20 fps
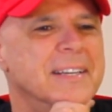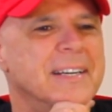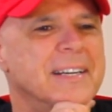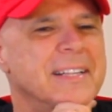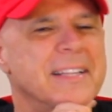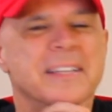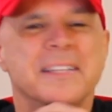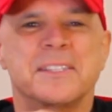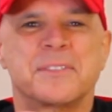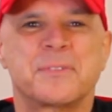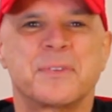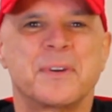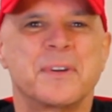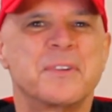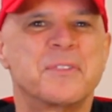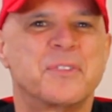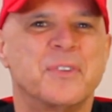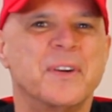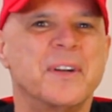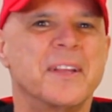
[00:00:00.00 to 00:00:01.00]
I think it's
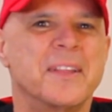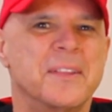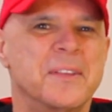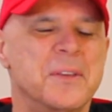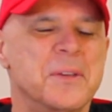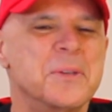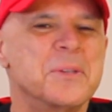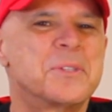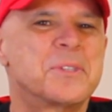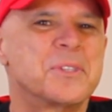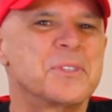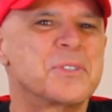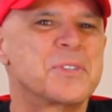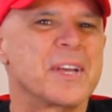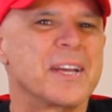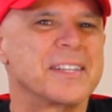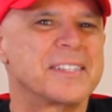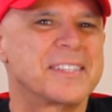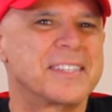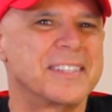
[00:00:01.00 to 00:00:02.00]
very funny that you
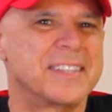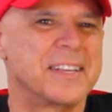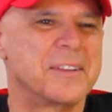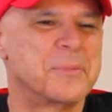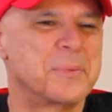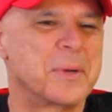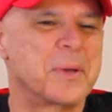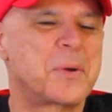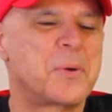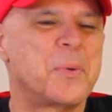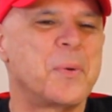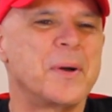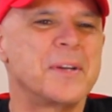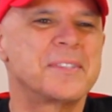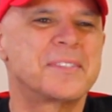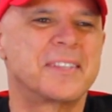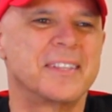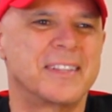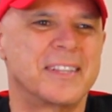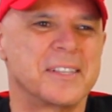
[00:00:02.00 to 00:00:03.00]
suggested that
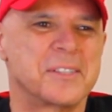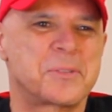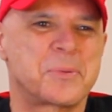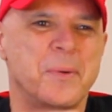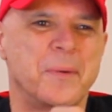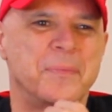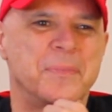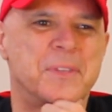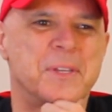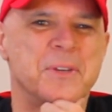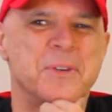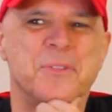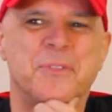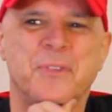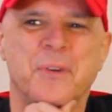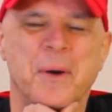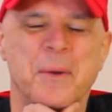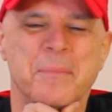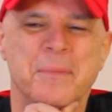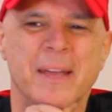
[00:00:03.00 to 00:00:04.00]
requested this one too,
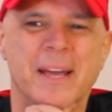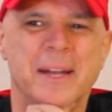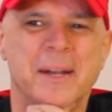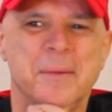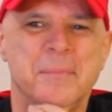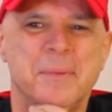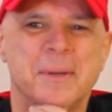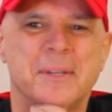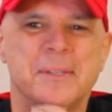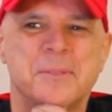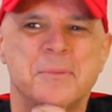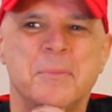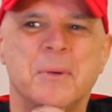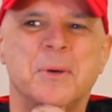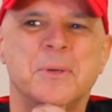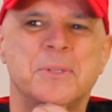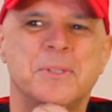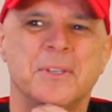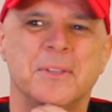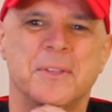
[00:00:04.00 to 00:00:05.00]
Farm Daddy, because
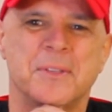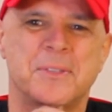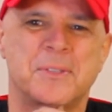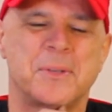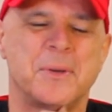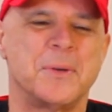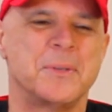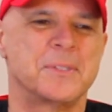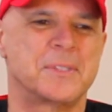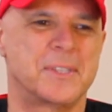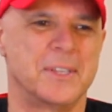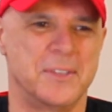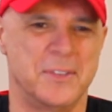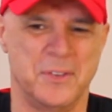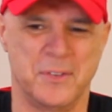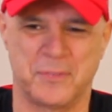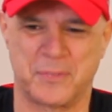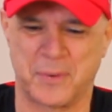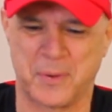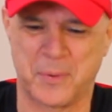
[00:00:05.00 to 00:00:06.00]
most of the songs that
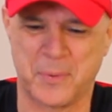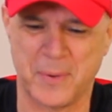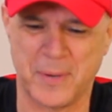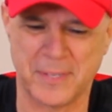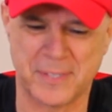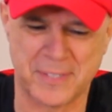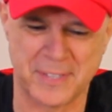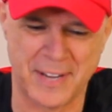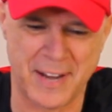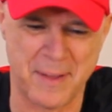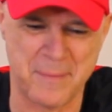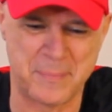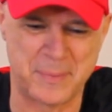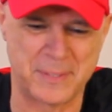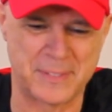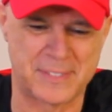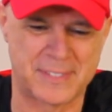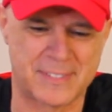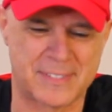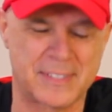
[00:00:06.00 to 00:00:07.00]
you've requested have
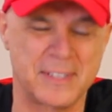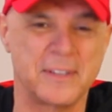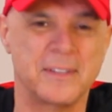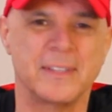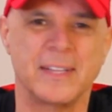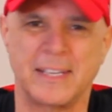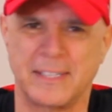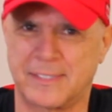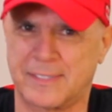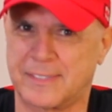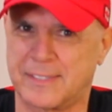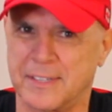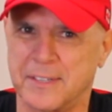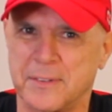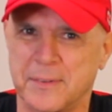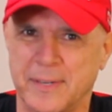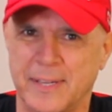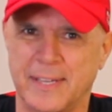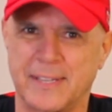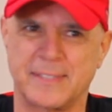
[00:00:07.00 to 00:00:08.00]
been se- like
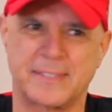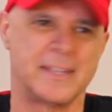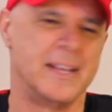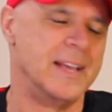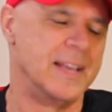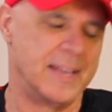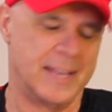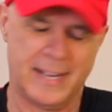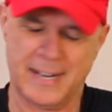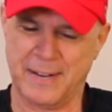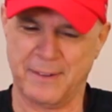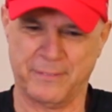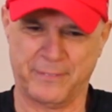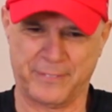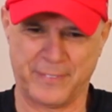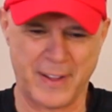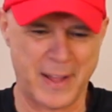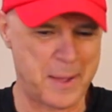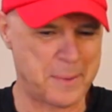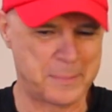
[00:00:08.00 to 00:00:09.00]
serious. And I'm
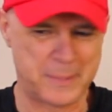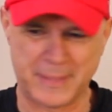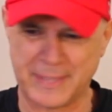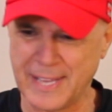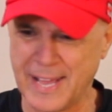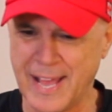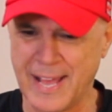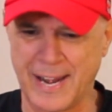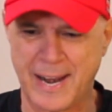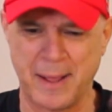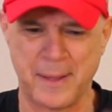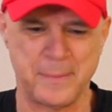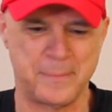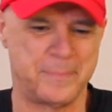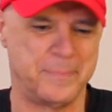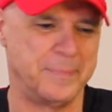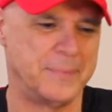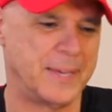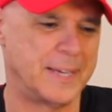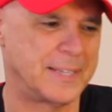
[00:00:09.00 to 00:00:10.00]
fine with that. I
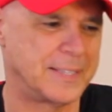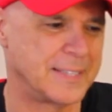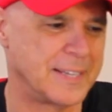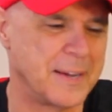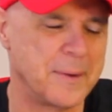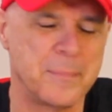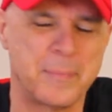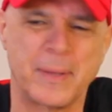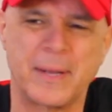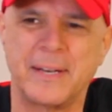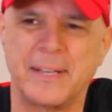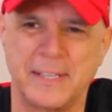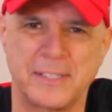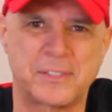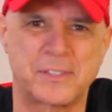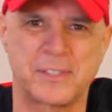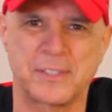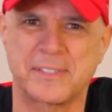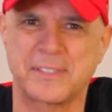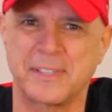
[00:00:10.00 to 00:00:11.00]
make that, but
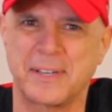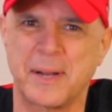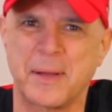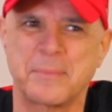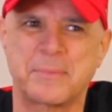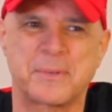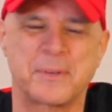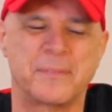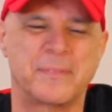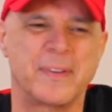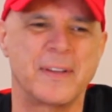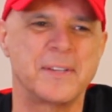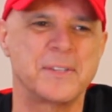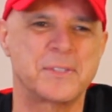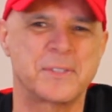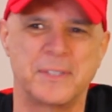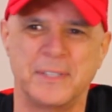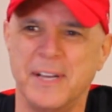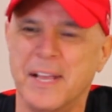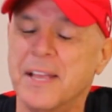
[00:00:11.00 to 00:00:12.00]
it's just an
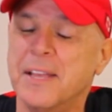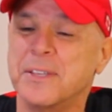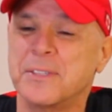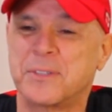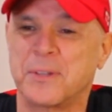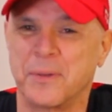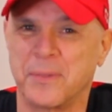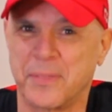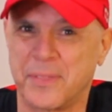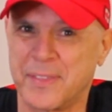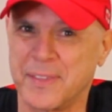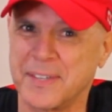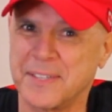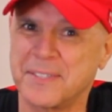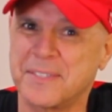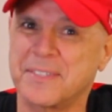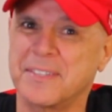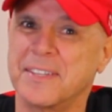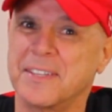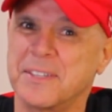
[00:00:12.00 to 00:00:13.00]
observation. So
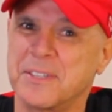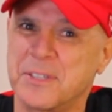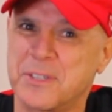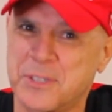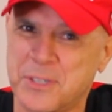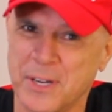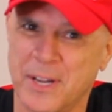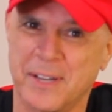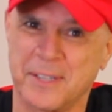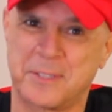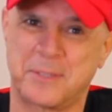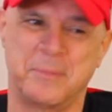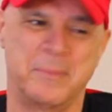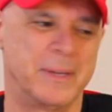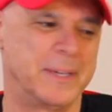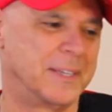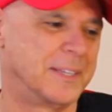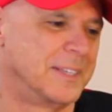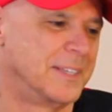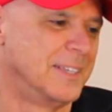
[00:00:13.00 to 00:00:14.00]
this shocked
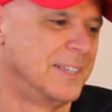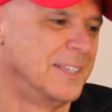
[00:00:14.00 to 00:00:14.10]
me.